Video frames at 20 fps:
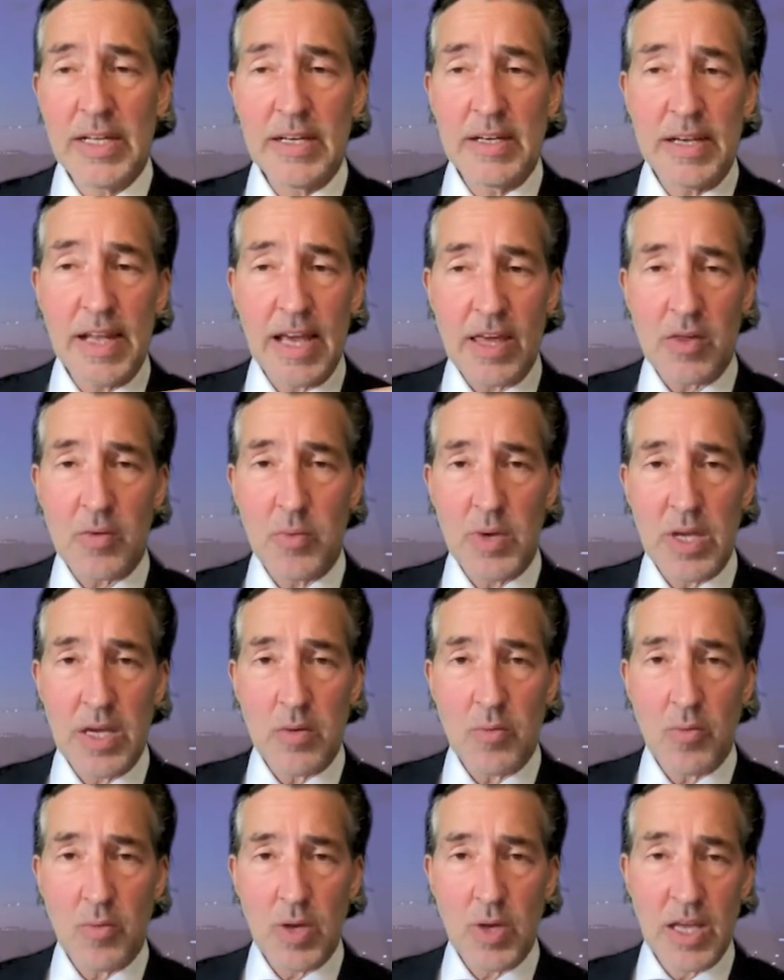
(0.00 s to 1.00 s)
Next week
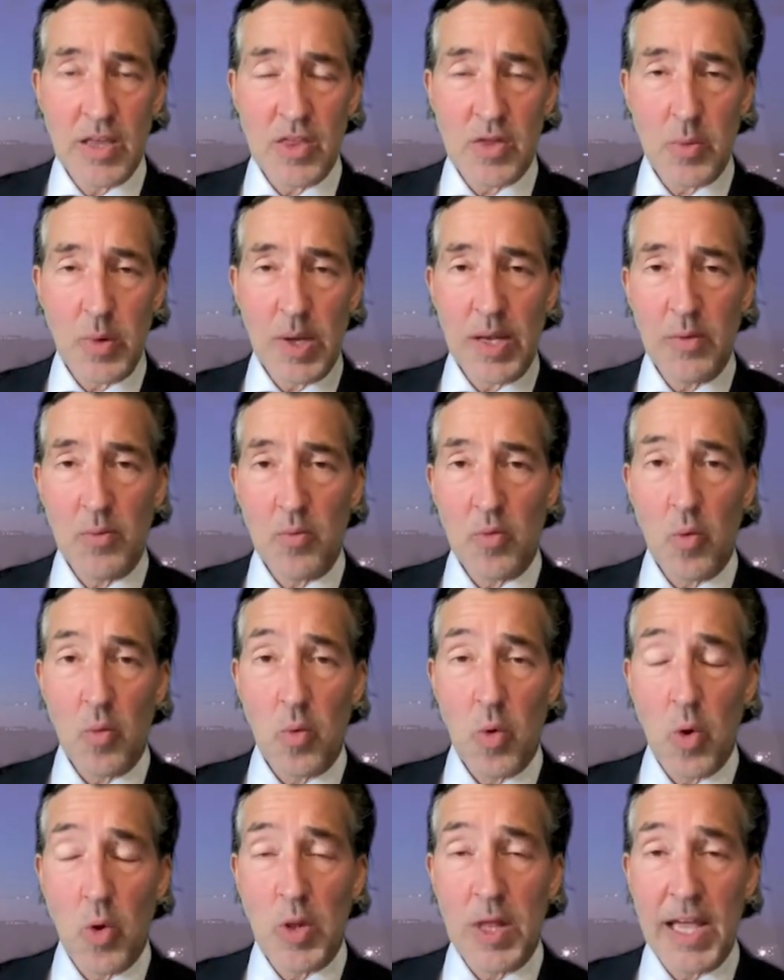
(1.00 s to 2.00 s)
in Sweden, we're
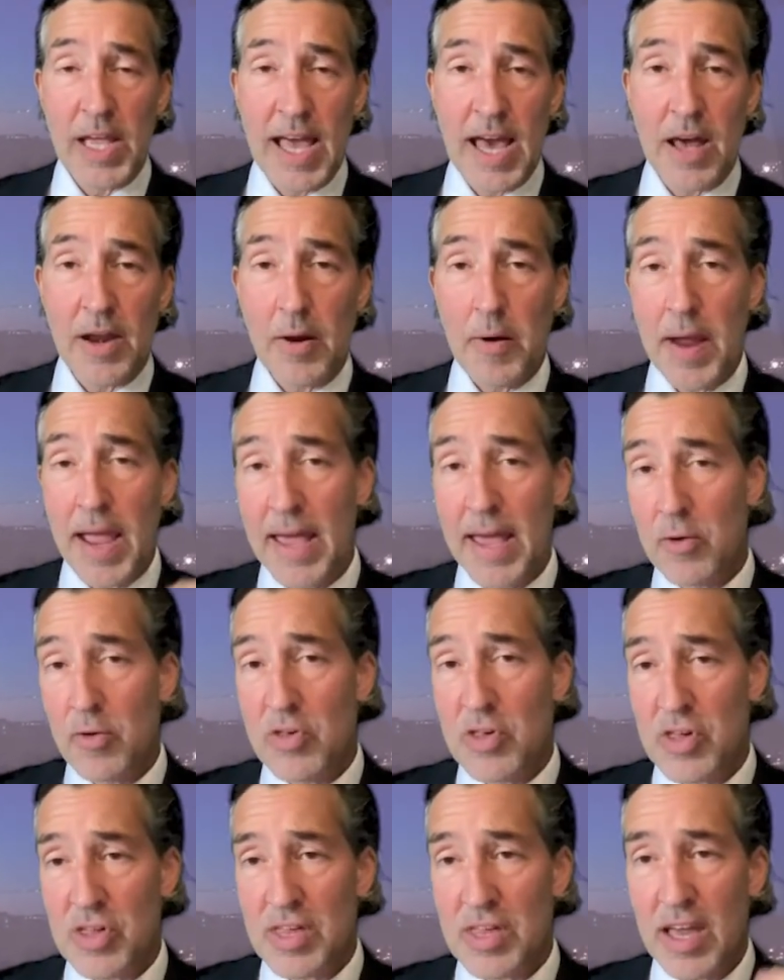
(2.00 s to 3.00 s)
rolling out our
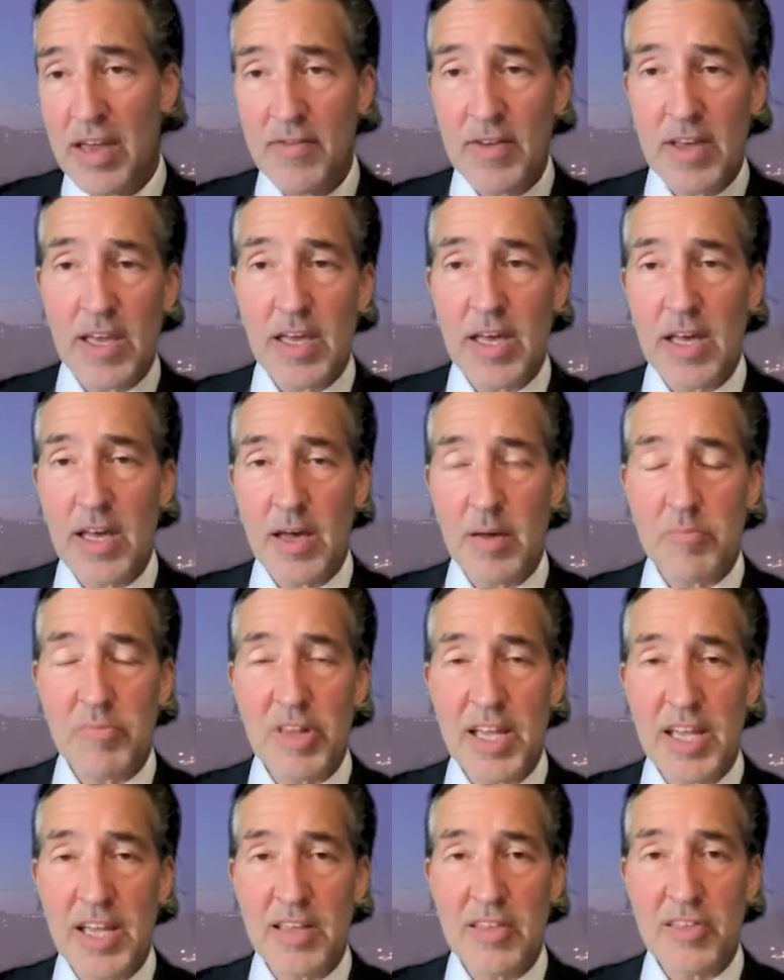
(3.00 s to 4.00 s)
energy saving
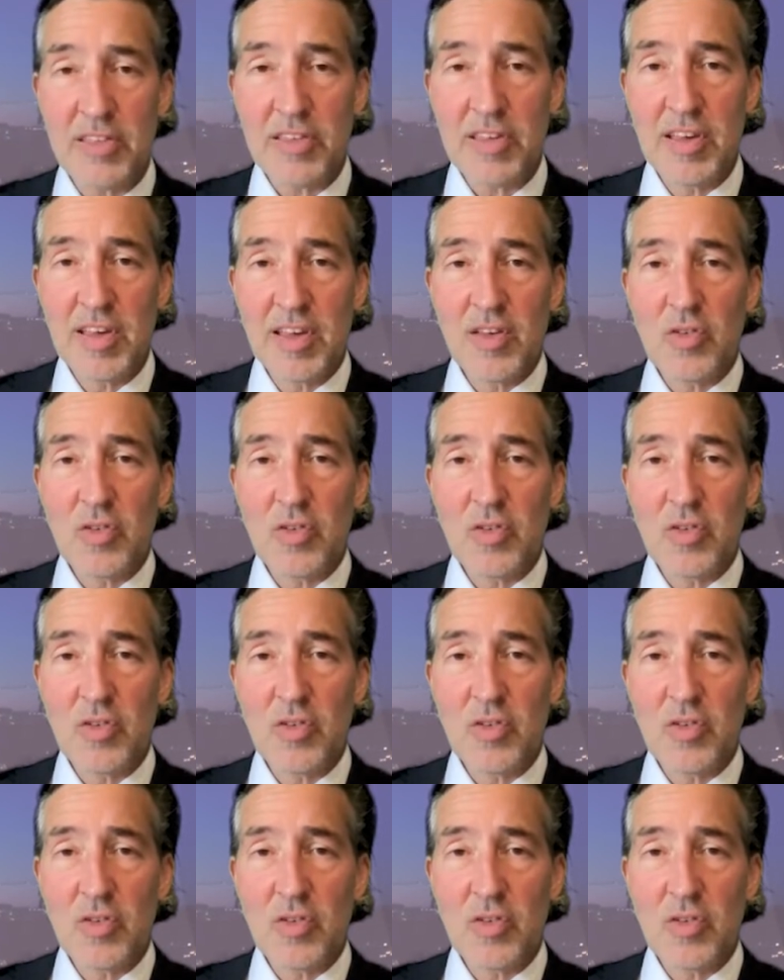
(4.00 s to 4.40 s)
plans.